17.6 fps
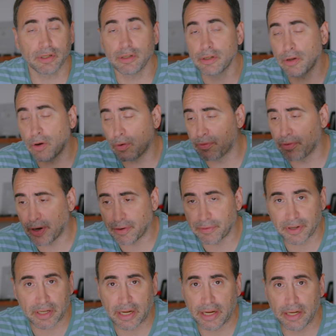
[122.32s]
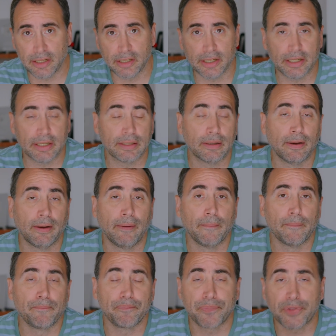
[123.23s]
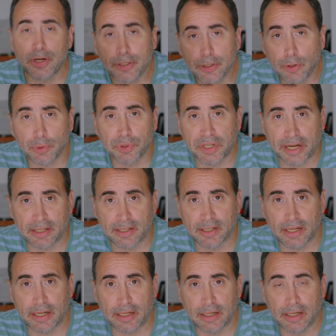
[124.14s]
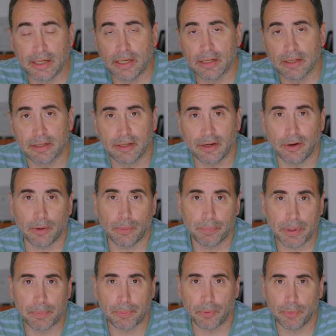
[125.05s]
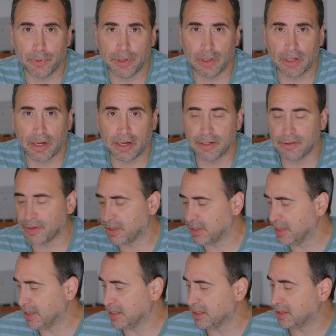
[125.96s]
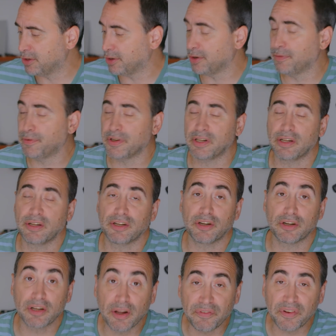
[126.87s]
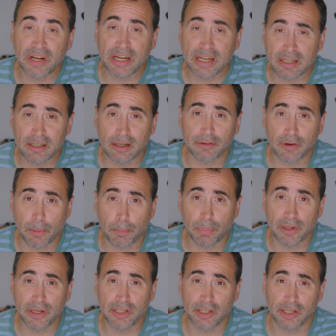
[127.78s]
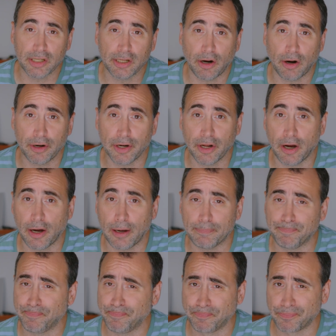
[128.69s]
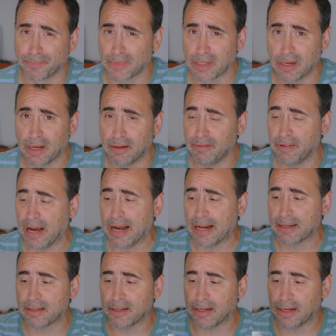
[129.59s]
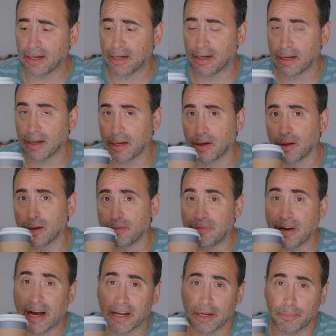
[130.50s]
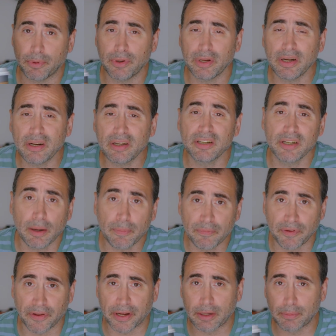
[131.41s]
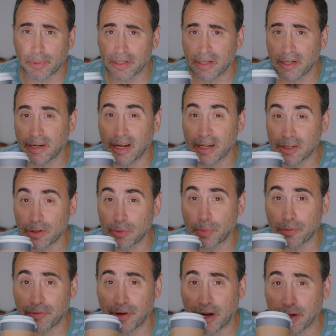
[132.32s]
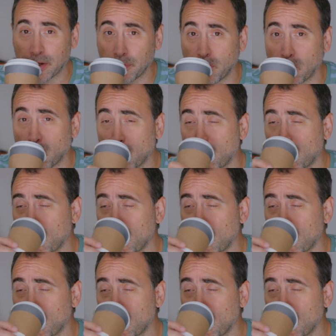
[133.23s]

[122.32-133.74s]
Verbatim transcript: There's no verification. There's no testing. So people realize that the certif certificates of completion are not that uh, valuable. There's something, but they're not super valuable.